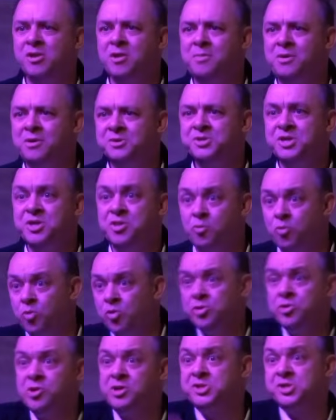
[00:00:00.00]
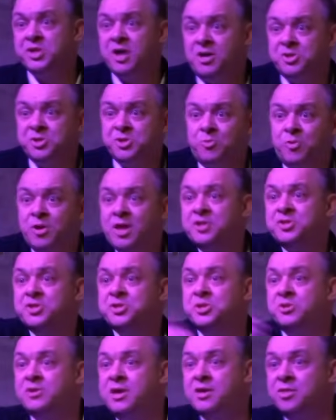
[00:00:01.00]
Merleau-Ponty. The world looks at us. We're not
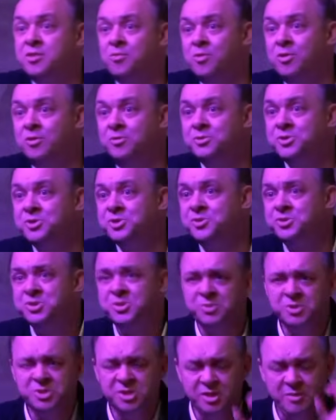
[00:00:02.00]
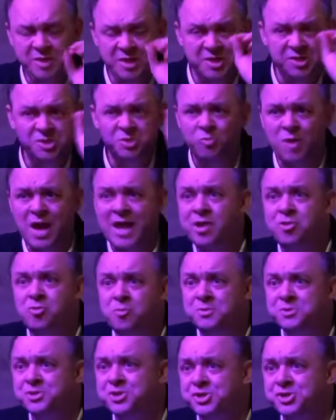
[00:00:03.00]
just looking at the world. So there's supposed to be this
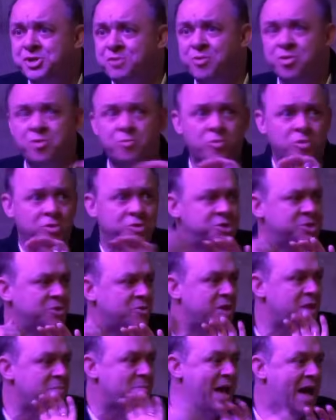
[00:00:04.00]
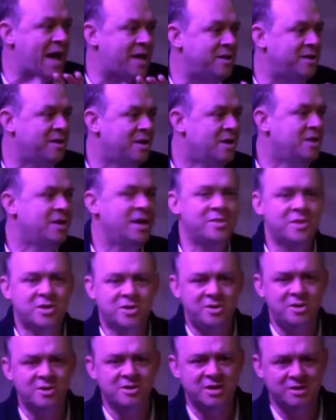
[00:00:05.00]
radical position where the world is looking back. And
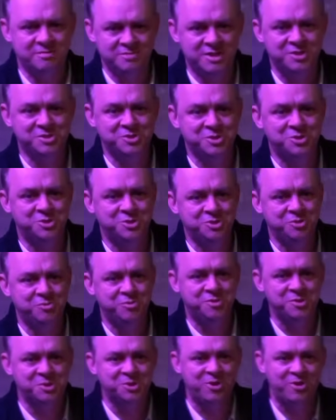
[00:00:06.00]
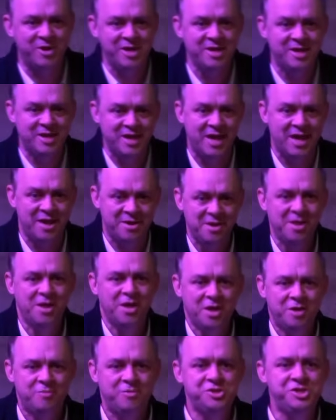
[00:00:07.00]
Lacan kind of does this, too, with the sardine can,
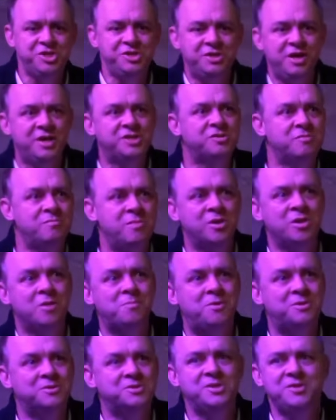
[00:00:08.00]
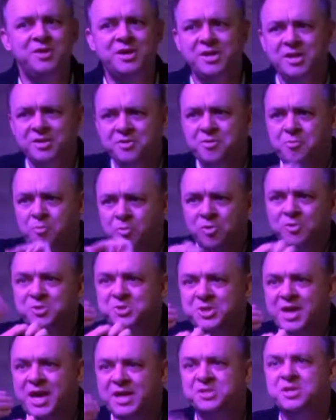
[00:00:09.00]
which he takes from Merleau-Ponty, the idea that the
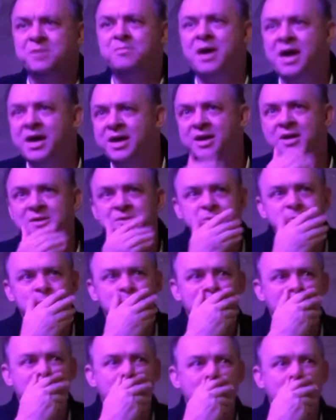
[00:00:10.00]
world is gazing back at us.